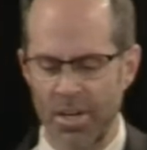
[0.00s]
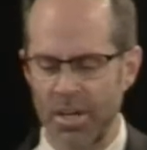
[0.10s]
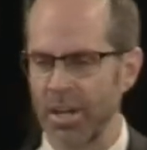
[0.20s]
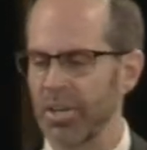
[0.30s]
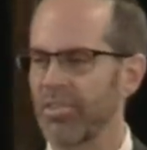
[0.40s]
Are
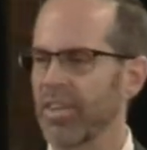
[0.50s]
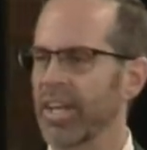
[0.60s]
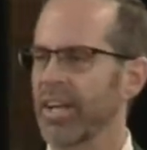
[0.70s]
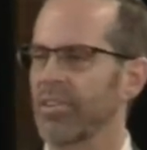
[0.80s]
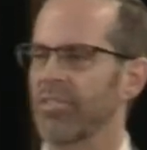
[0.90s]
you sitting
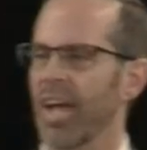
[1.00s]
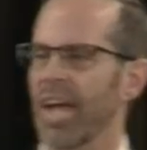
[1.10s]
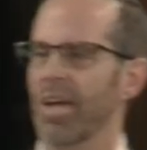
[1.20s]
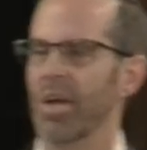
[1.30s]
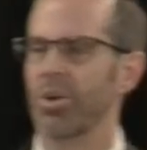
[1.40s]
here
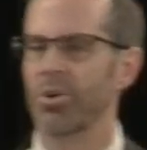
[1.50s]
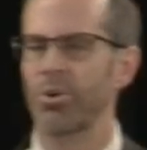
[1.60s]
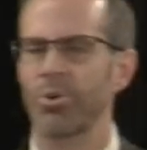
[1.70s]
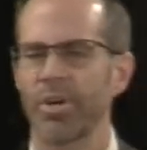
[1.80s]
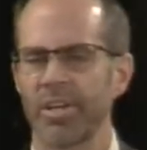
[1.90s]
saying,
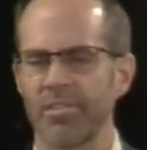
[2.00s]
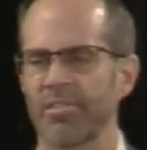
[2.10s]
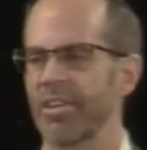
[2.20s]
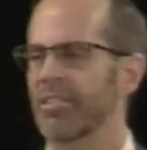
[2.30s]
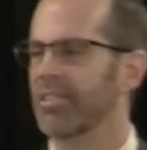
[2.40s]
Who is
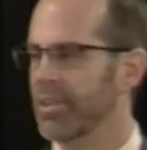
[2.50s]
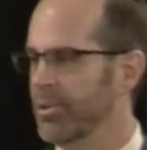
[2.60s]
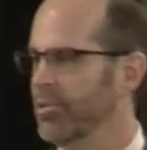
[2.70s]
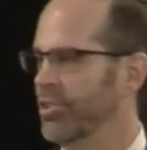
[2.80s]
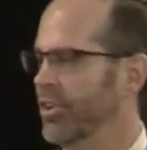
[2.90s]
this
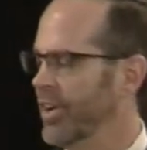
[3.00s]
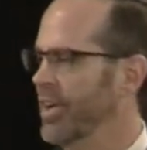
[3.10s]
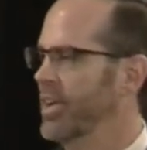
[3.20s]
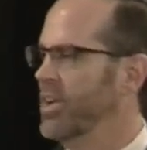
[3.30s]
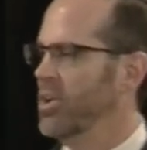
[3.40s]
loser
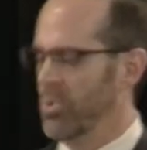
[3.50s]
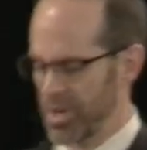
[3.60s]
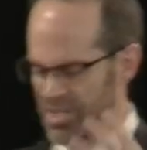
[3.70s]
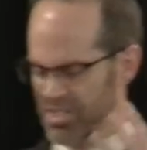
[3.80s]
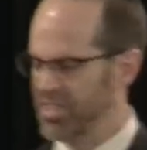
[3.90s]
who would
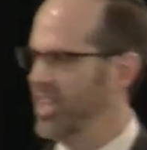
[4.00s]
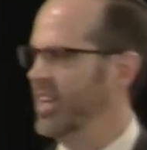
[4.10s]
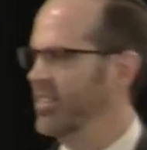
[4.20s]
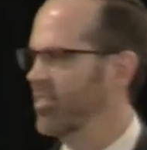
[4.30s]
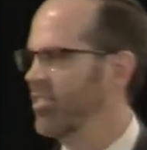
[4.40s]
sit
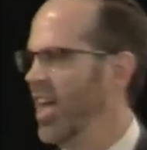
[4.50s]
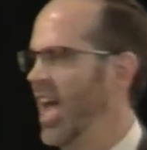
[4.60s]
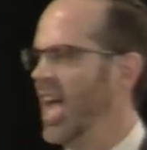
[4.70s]
and say,